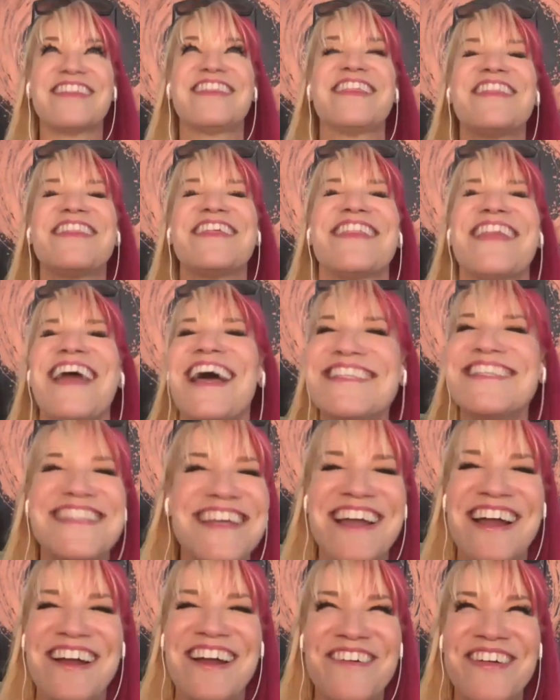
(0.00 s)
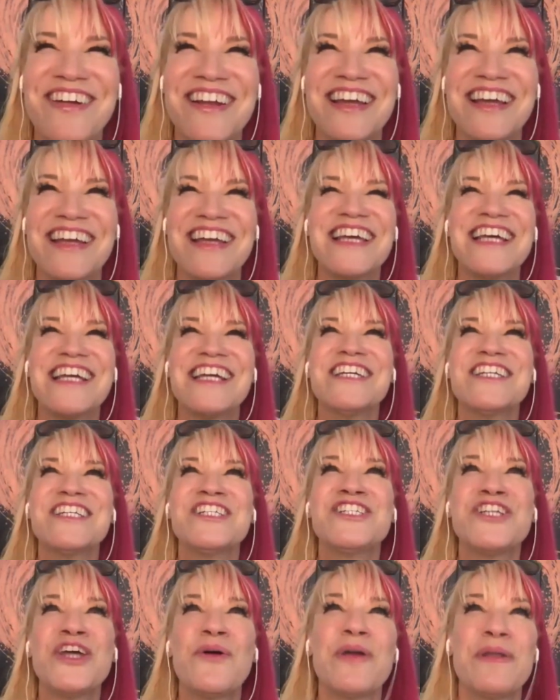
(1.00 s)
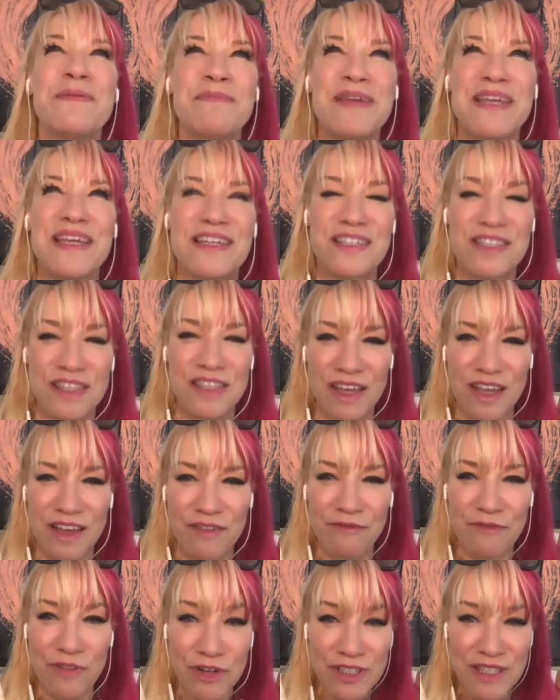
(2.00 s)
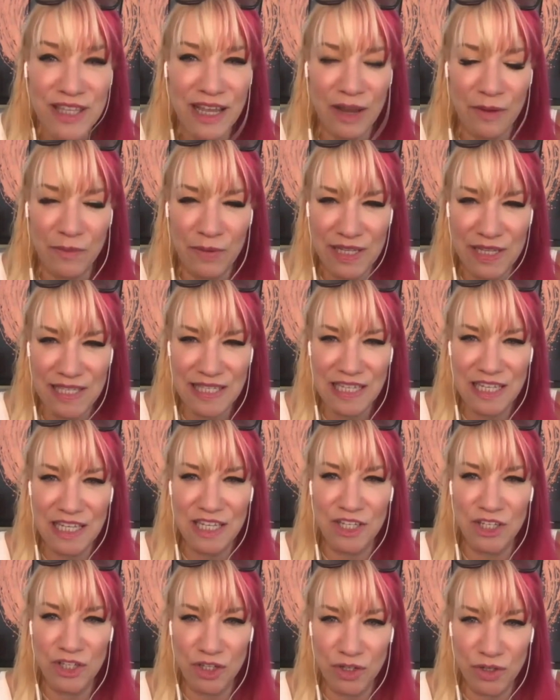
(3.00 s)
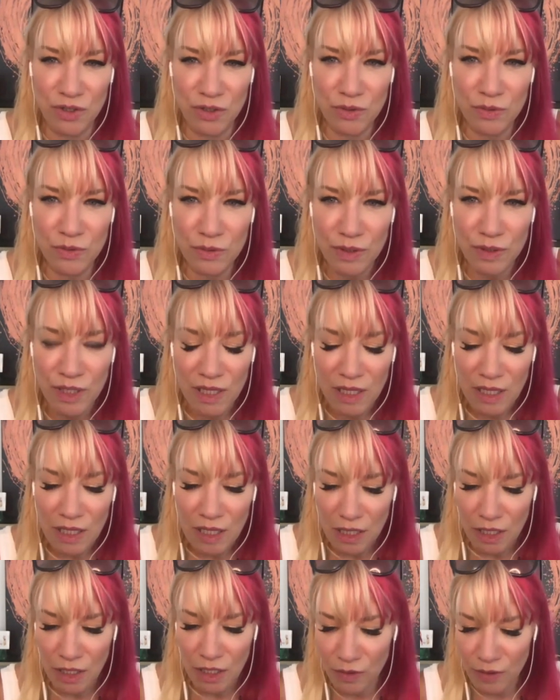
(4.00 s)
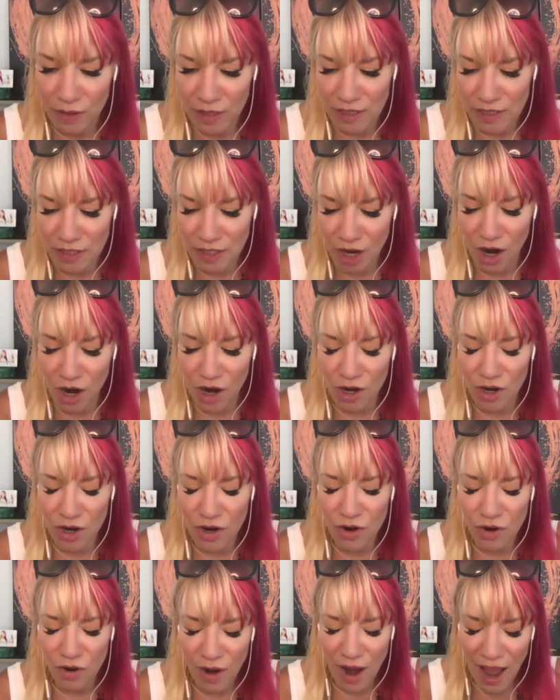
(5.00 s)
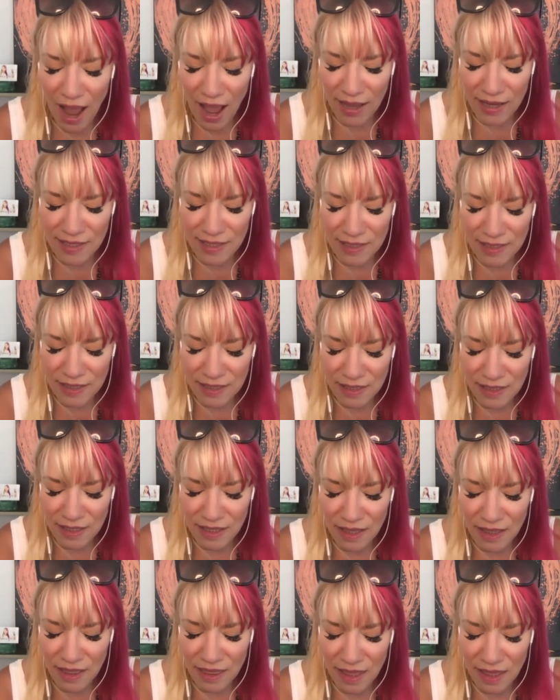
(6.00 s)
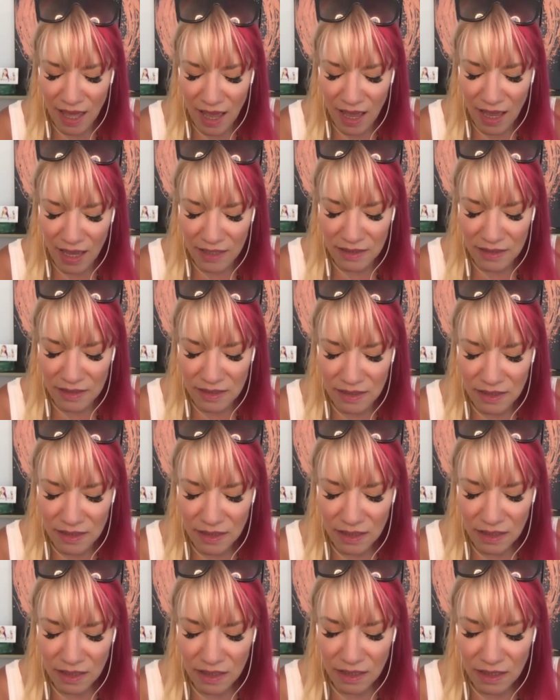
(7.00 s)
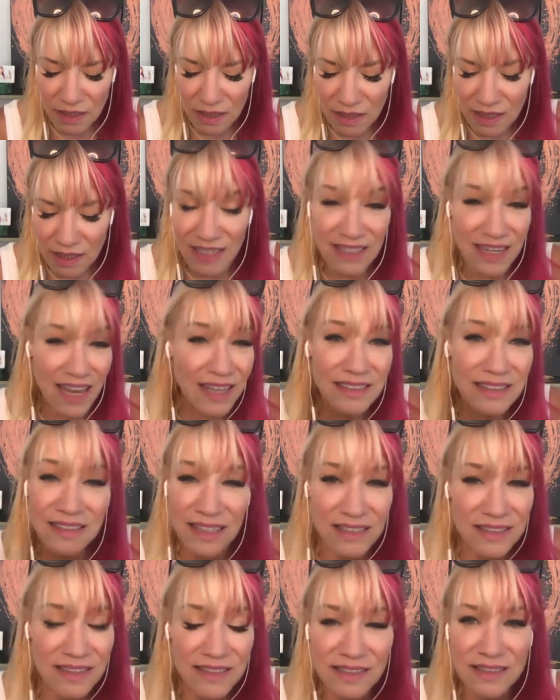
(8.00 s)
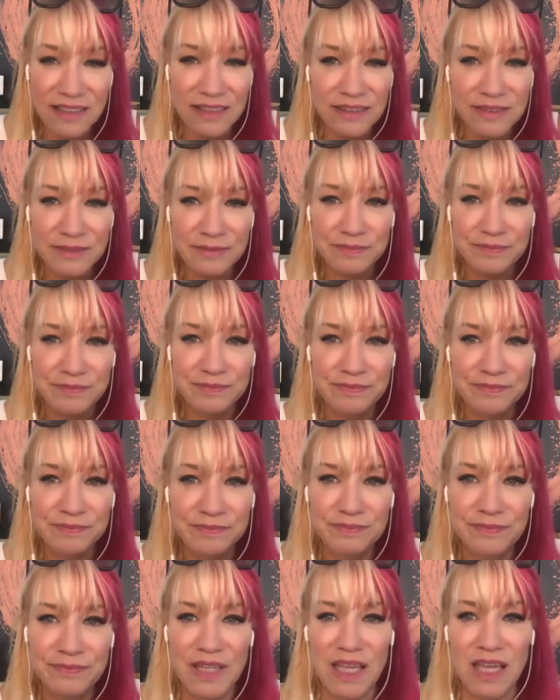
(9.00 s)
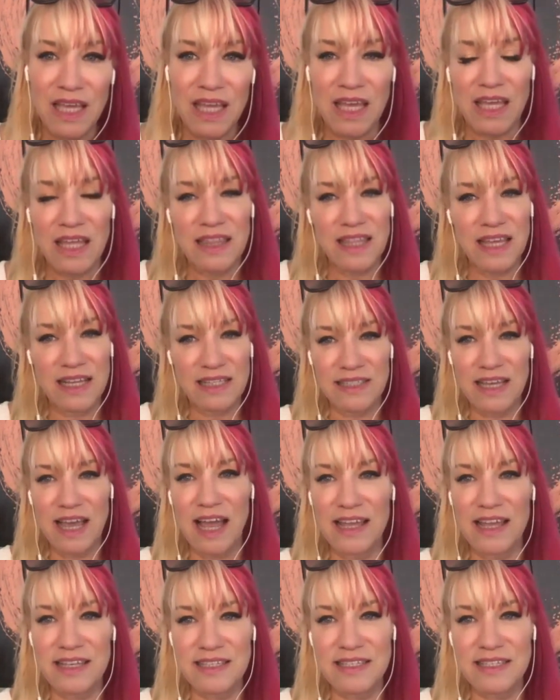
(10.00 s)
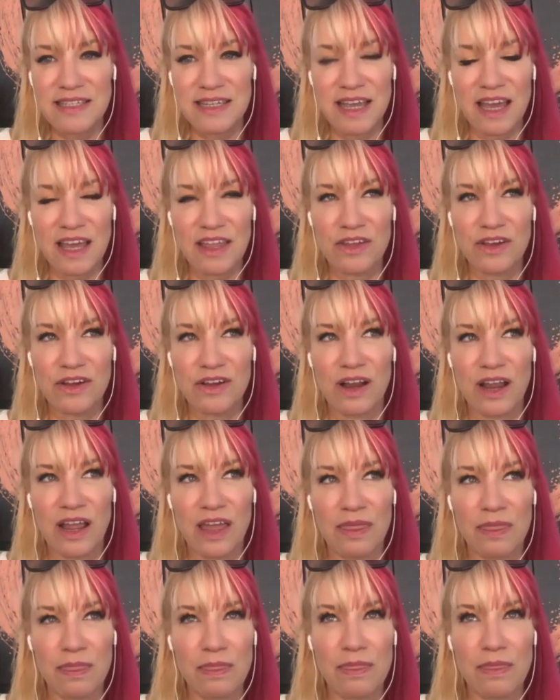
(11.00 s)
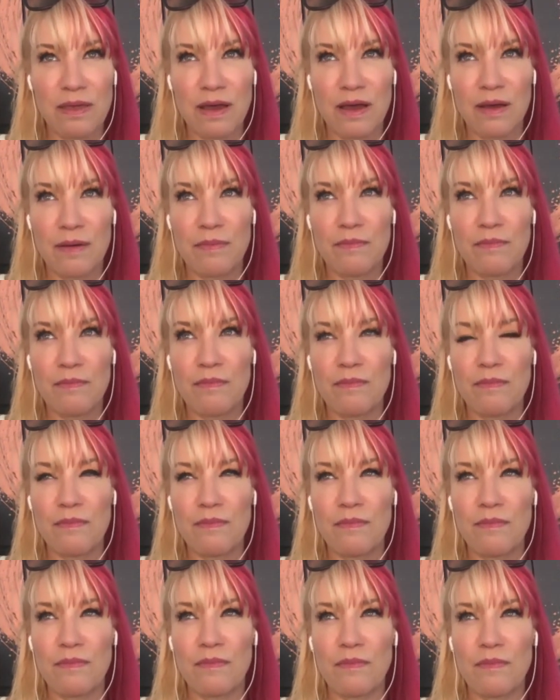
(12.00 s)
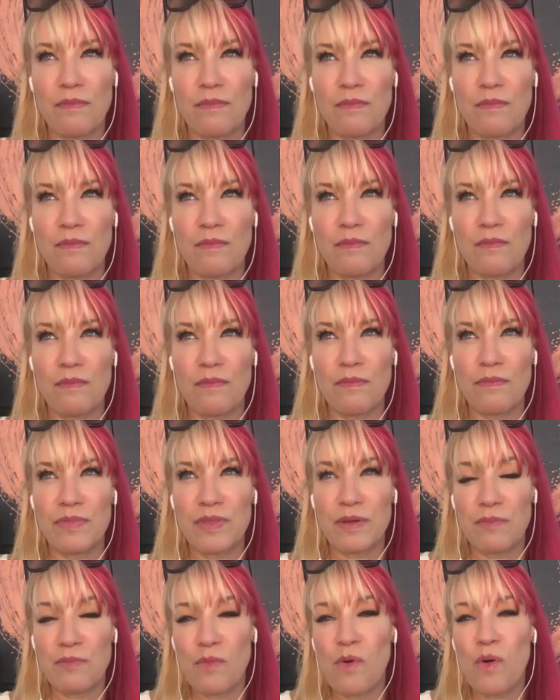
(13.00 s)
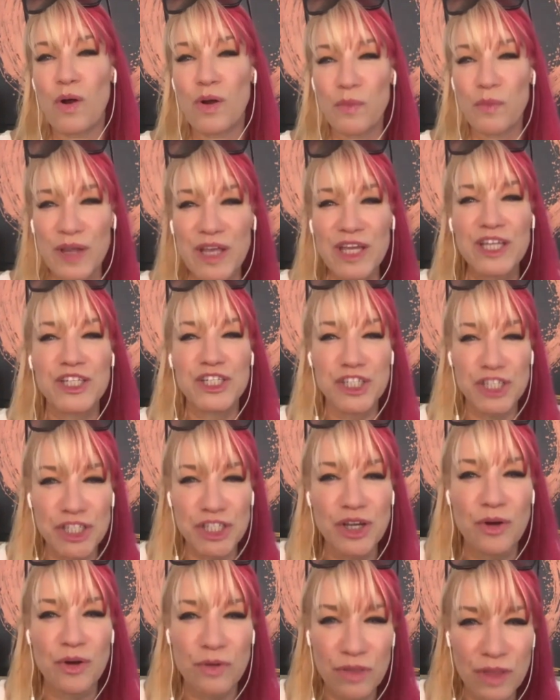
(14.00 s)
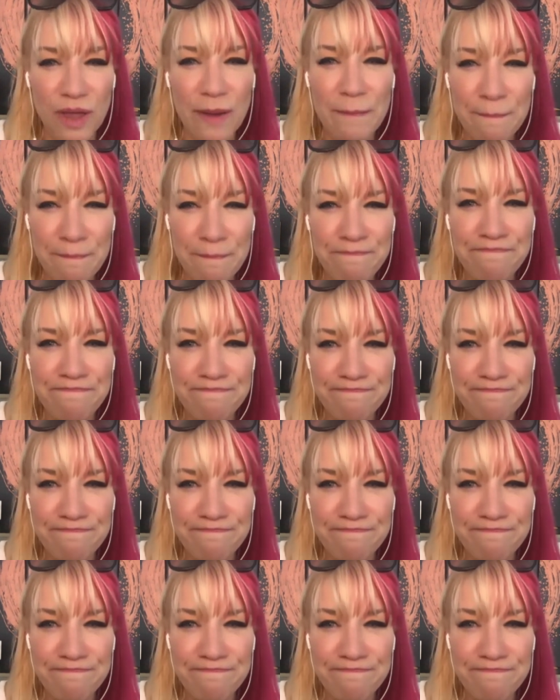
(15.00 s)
last thing I want to show in me is the first thing I want to see in you. You know, it's our cracks that connect us, that tie us together, and the more we can show them,